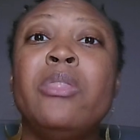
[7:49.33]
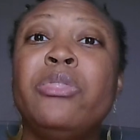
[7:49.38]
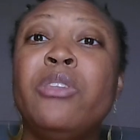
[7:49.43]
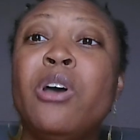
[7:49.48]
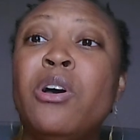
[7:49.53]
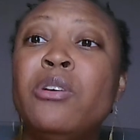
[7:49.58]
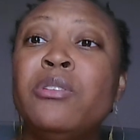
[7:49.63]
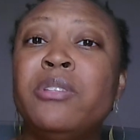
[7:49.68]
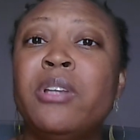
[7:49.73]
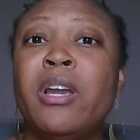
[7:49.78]

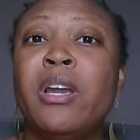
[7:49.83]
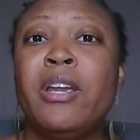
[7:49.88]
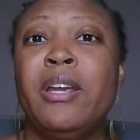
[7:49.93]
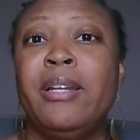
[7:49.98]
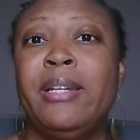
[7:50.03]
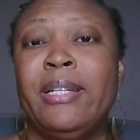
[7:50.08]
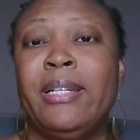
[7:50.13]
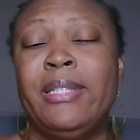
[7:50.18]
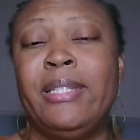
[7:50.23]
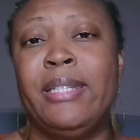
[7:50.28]
Those are your
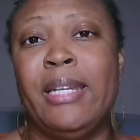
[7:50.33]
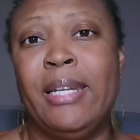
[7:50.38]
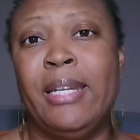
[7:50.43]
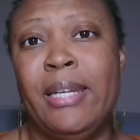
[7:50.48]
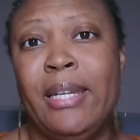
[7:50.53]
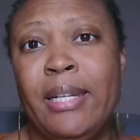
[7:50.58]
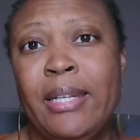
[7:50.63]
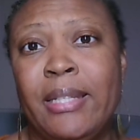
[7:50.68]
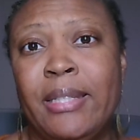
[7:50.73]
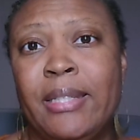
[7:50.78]

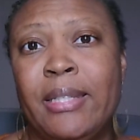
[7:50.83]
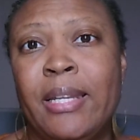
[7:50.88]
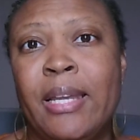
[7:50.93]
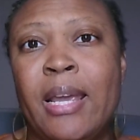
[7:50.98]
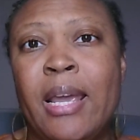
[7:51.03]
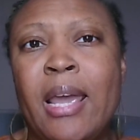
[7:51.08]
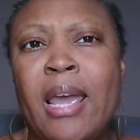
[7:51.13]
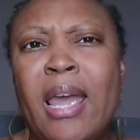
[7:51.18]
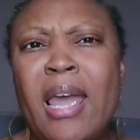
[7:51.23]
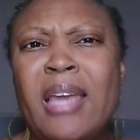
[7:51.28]
descendants.
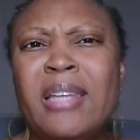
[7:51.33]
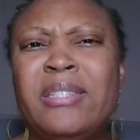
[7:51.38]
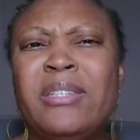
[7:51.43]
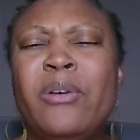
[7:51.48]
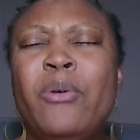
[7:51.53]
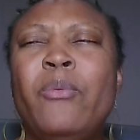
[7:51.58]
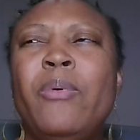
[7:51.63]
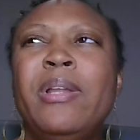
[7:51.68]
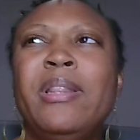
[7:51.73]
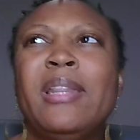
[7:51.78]
And
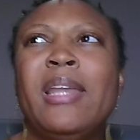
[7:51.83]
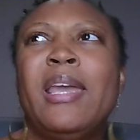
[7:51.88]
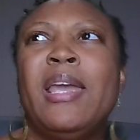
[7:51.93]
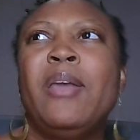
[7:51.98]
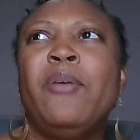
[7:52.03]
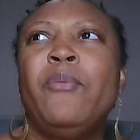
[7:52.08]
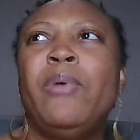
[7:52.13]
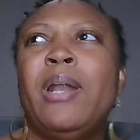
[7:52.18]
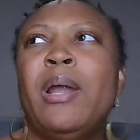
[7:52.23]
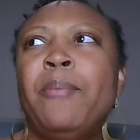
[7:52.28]
so one
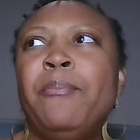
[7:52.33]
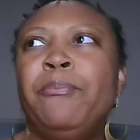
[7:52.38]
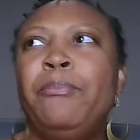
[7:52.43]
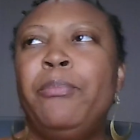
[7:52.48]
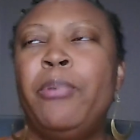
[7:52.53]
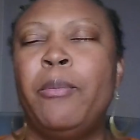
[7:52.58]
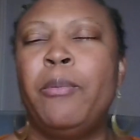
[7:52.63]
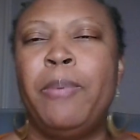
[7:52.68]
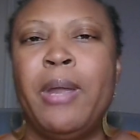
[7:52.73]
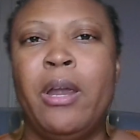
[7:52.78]
thing, when I'm
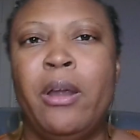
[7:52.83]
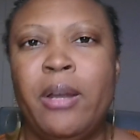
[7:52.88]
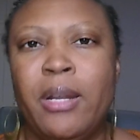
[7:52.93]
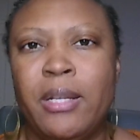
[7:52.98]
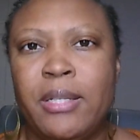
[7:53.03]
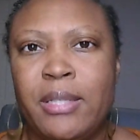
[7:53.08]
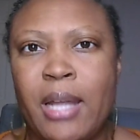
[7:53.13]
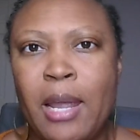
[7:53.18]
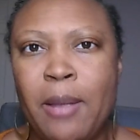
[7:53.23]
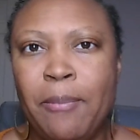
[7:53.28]
preparing
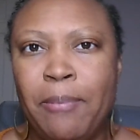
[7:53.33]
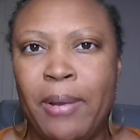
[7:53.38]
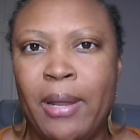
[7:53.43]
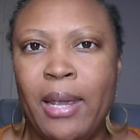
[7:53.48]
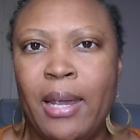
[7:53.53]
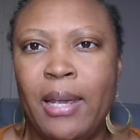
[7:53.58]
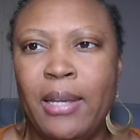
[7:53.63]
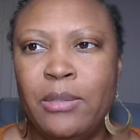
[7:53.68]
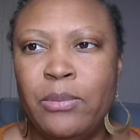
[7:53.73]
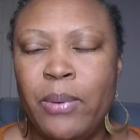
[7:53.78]
estate
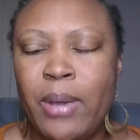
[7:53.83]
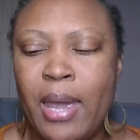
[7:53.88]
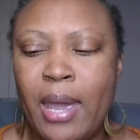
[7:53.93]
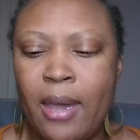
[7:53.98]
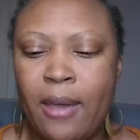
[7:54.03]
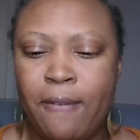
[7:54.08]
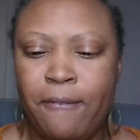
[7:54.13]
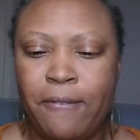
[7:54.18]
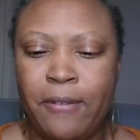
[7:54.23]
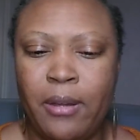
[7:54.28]
plans, we
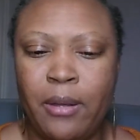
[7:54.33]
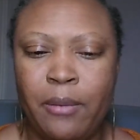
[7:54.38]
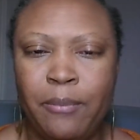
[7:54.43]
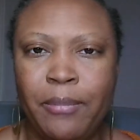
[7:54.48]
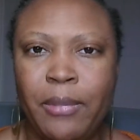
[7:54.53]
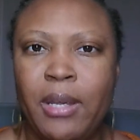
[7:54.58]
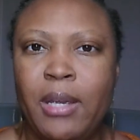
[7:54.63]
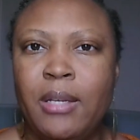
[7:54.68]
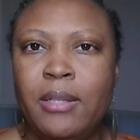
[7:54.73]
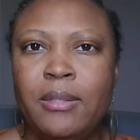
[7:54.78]
have
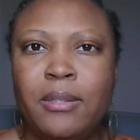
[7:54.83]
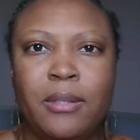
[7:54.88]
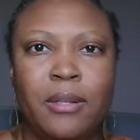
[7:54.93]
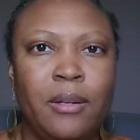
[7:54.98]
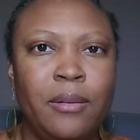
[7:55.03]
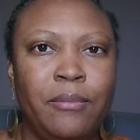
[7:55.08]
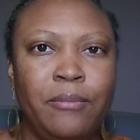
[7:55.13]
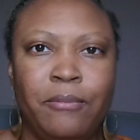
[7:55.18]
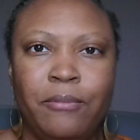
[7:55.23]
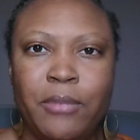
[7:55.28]
these
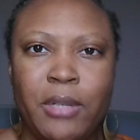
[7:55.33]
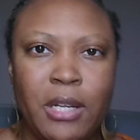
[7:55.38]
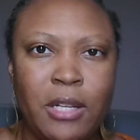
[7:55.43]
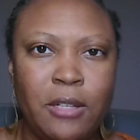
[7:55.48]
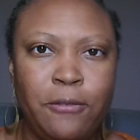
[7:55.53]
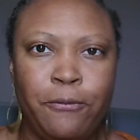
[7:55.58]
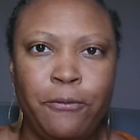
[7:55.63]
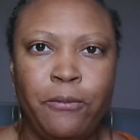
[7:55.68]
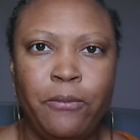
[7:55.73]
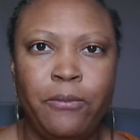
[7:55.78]

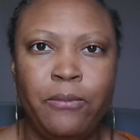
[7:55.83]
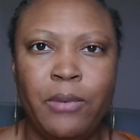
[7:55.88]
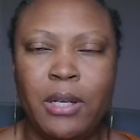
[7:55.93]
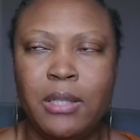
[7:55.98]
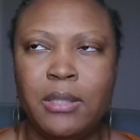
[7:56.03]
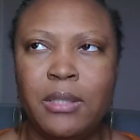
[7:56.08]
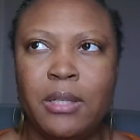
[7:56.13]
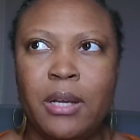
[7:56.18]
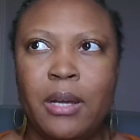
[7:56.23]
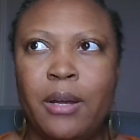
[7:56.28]
these
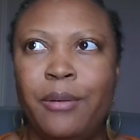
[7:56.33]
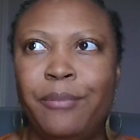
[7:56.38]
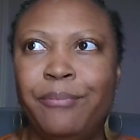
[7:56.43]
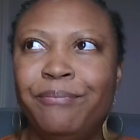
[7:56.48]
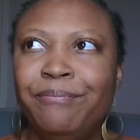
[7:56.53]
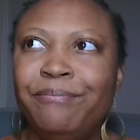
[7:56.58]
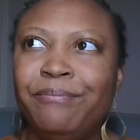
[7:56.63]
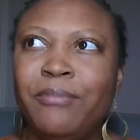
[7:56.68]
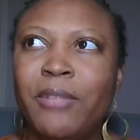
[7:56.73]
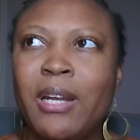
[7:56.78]

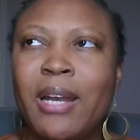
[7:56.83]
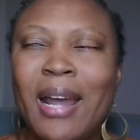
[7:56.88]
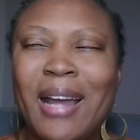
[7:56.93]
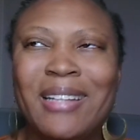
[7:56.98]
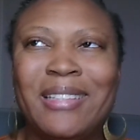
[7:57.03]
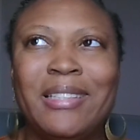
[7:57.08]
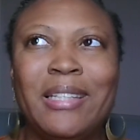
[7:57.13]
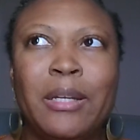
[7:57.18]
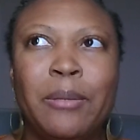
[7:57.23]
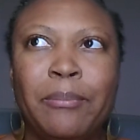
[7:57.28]
they're not
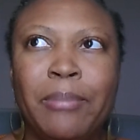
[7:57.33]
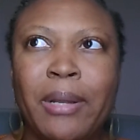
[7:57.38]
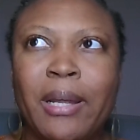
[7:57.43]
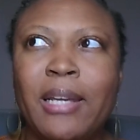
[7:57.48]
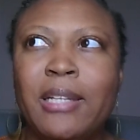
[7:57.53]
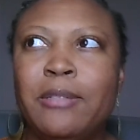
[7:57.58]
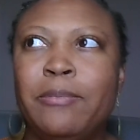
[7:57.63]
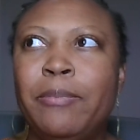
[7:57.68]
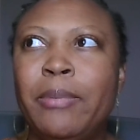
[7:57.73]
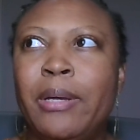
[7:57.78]

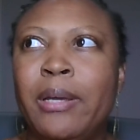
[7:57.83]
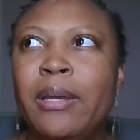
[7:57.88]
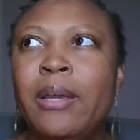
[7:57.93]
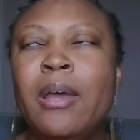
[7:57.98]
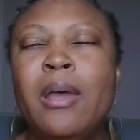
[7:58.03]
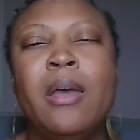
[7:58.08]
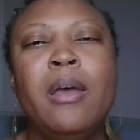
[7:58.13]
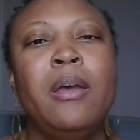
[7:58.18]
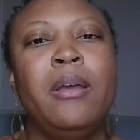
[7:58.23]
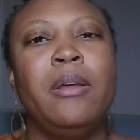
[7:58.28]
templates, but
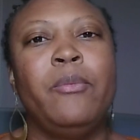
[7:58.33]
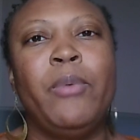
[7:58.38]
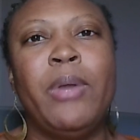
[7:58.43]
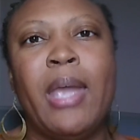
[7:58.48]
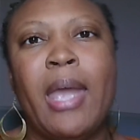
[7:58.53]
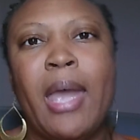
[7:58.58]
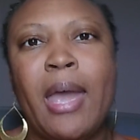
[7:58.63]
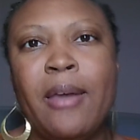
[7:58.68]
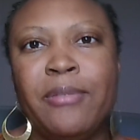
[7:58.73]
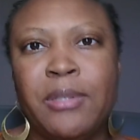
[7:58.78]
we
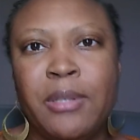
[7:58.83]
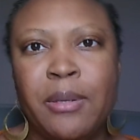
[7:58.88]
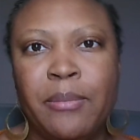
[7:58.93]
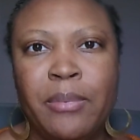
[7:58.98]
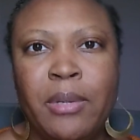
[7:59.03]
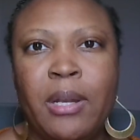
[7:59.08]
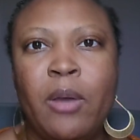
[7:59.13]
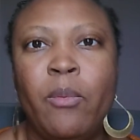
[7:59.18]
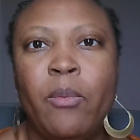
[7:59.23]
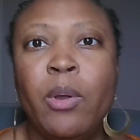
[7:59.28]
have
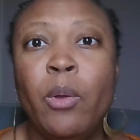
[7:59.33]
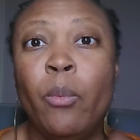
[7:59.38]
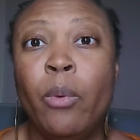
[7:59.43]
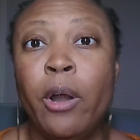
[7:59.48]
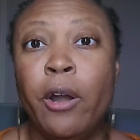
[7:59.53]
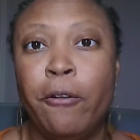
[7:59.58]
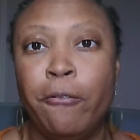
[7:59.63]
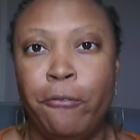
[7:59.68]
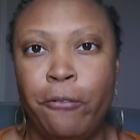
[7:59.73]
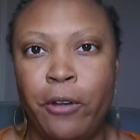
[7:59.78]
something that we
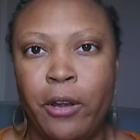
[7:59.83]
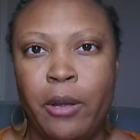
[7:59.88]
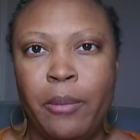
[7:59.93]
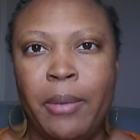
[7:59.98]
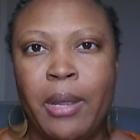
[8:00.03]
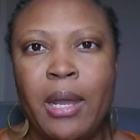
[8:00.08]
work from.